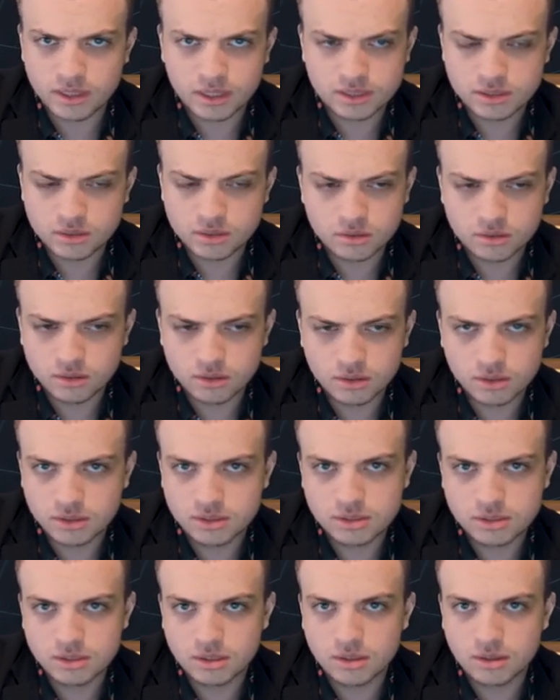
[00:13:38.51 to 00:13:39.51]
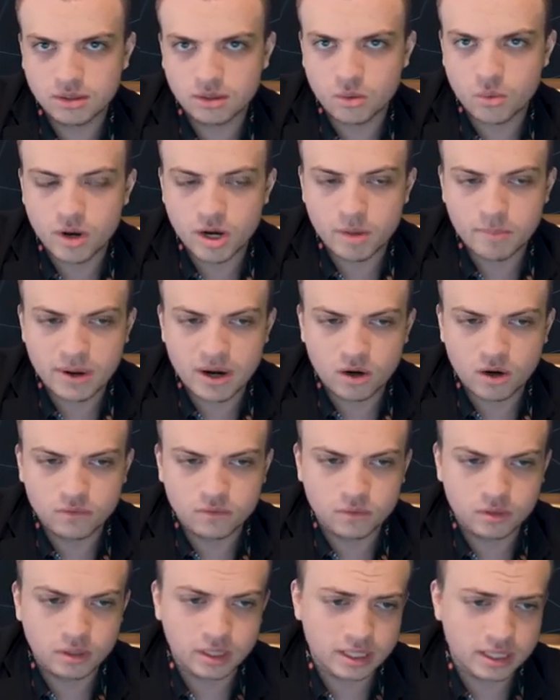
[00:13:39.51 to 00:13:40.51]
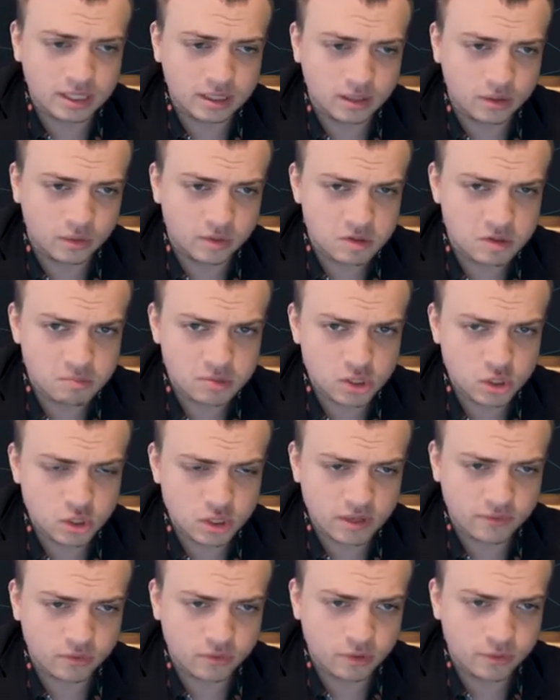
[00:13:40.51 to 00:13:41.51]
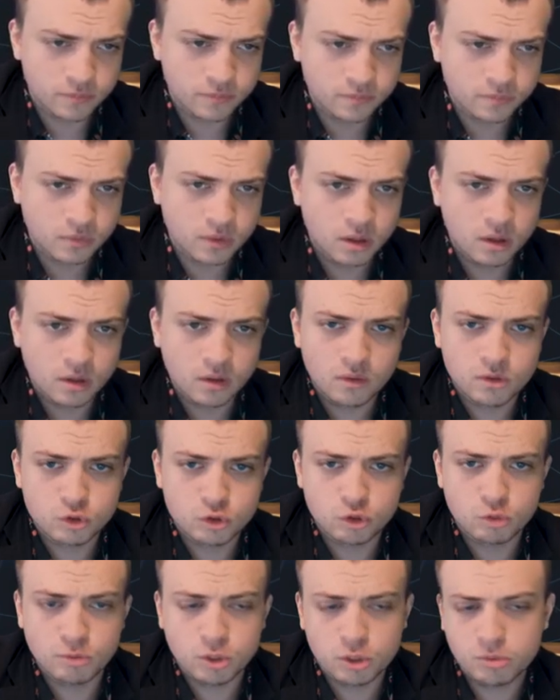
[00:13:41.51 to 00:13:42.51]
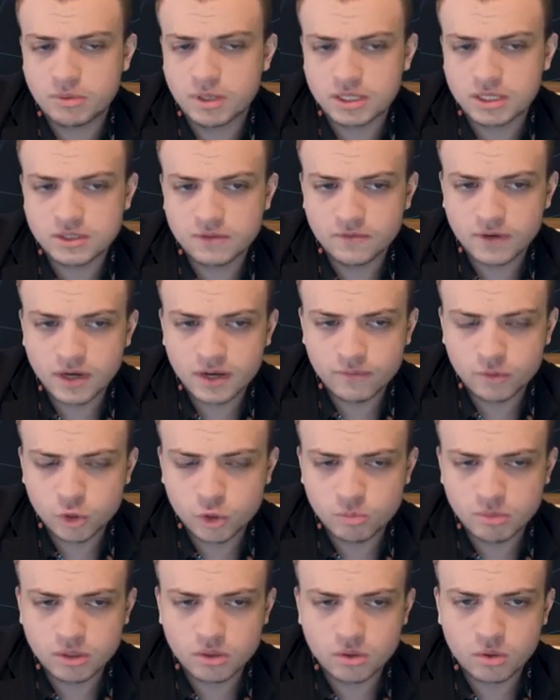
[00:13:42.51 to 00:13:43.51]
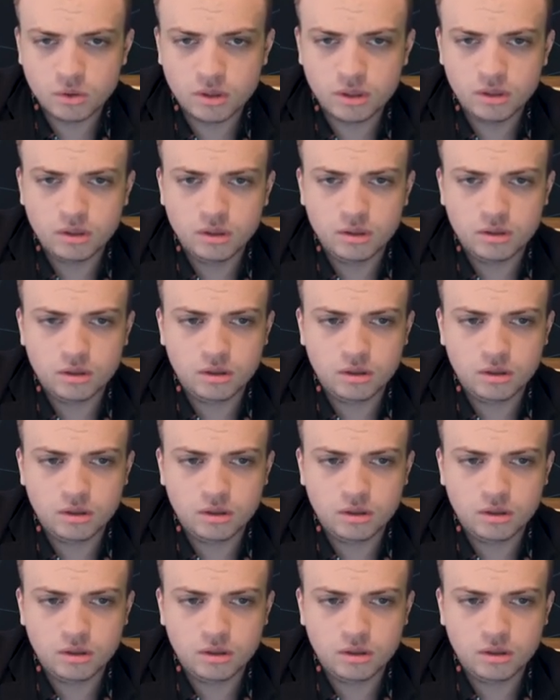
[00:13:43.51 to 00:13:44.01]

It's quite a powerful, in this position after, there's also bishop takes c5, which should be noted.